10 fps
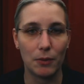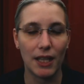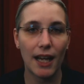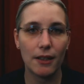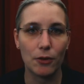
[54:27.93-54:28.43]

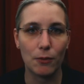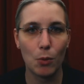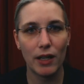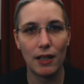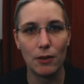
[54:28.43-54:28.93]
regardless of
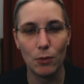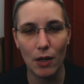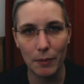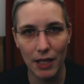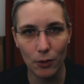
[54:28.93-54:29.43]
what I do,
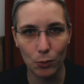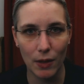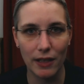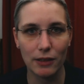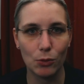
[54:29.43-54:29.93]
I might as
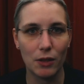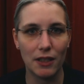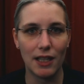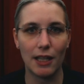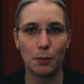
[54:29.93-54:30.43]
well do
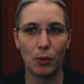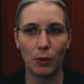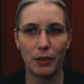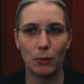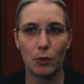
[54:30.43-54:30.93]
it at a
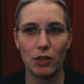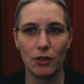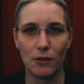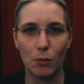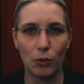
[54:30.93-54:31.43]
point which
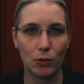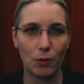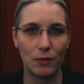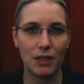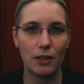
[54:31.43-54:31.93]
is most
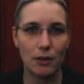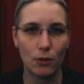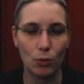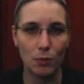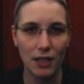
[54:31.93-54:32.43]
convenient
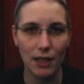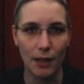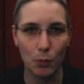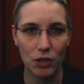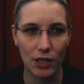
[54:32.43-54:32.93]
to me
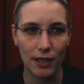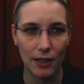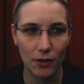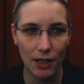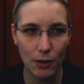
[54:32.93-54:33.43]
and which I
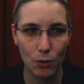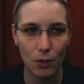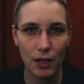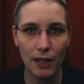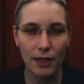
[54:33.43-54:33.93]
can schedule